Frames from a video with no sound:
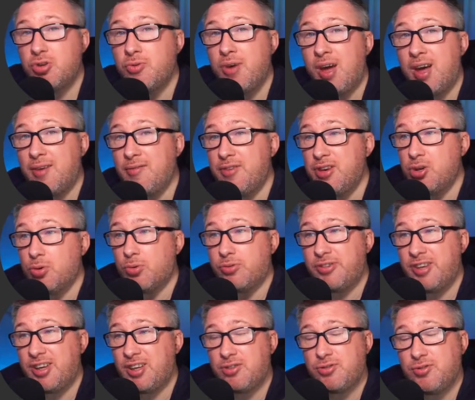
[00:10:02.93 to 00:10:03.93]
you have in your
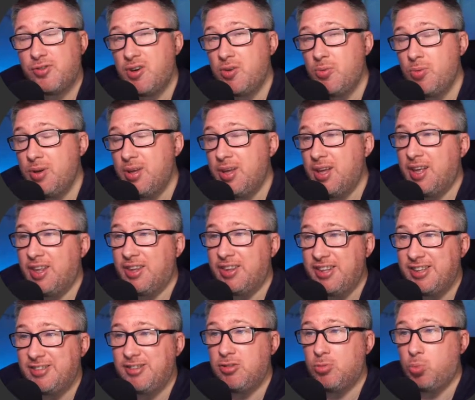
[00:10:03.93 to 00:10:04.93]
text file?
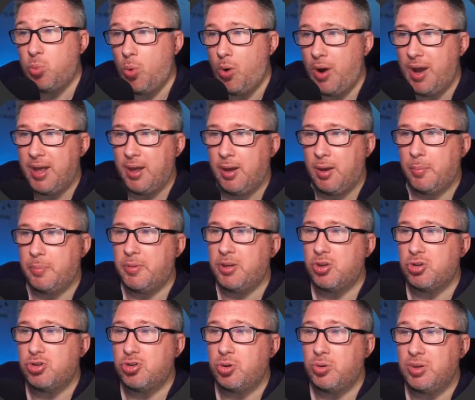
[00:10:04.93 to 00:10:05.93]
This is why,
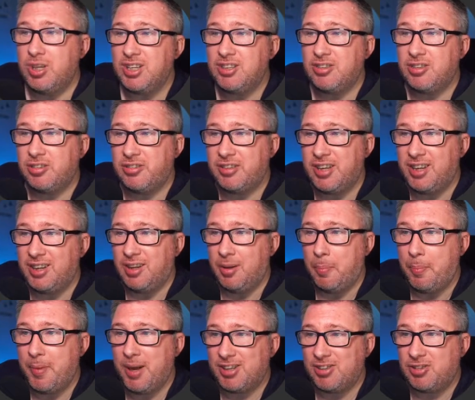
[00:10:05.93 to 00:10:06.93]
because you need to set the
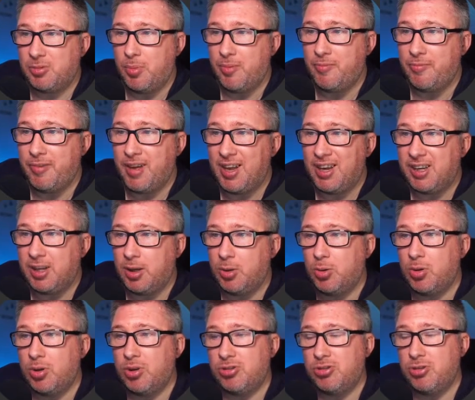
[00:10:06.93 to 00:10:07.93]
maximum value
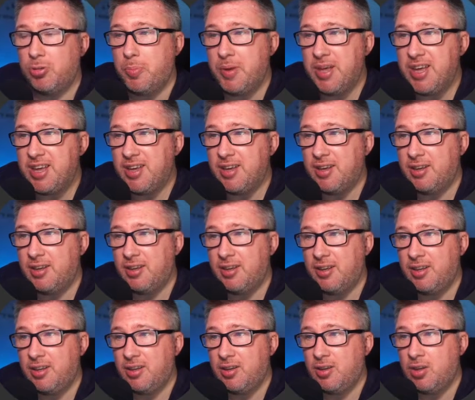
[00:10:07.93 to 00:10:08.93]
to be
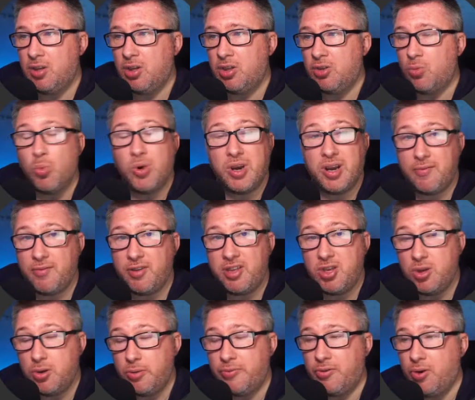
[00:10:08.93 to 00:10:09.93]
whatever
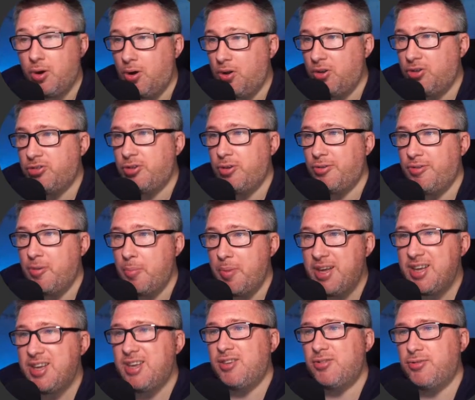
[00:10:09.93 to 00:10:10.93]
you've got. So for
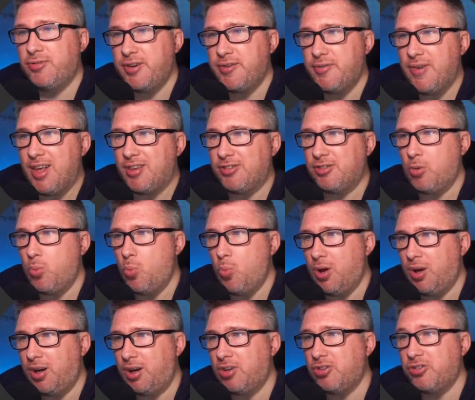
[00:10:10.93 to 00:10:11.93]
me it's
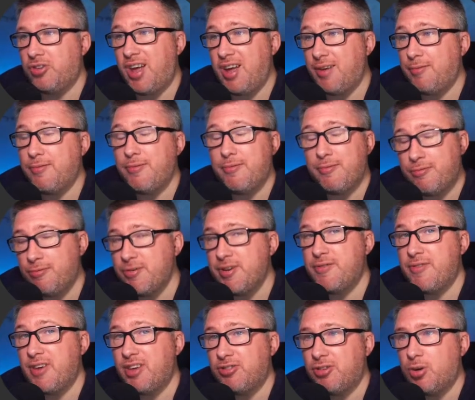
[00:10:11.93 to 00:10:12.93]
3001 because I have
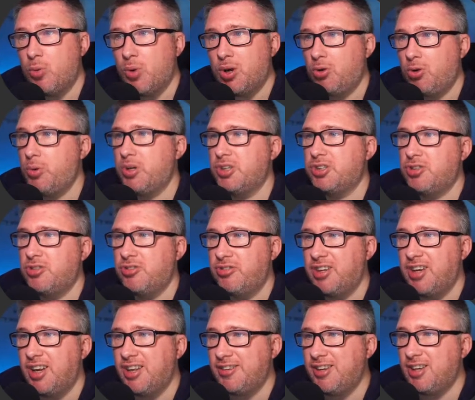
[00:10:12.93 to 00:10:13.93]
3001 questions
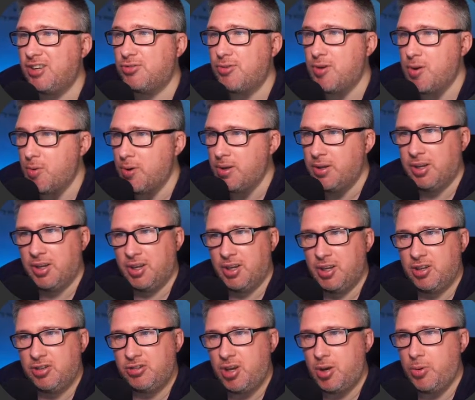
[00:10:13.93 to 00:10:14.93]
in that text file.
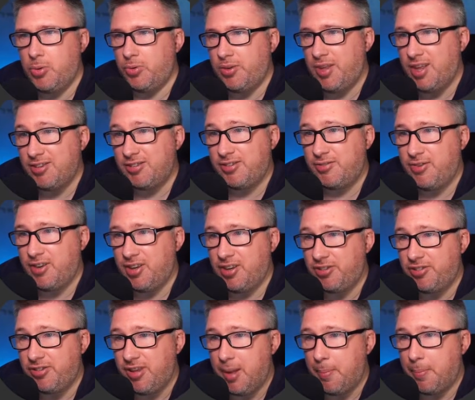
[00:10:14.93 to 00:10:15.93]
So that's the
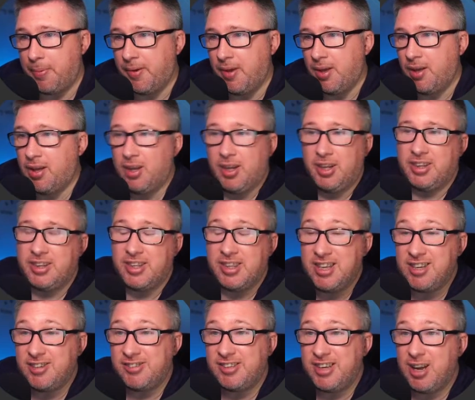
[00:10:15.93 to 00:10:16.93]
first step.
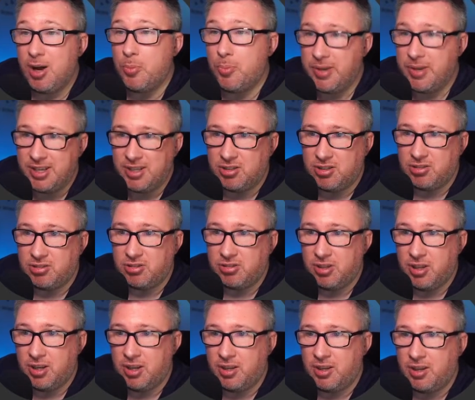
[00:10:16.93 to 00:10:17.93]
This now
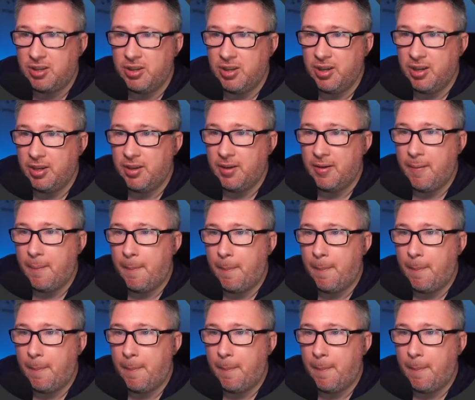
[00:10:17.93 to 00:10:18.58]
means that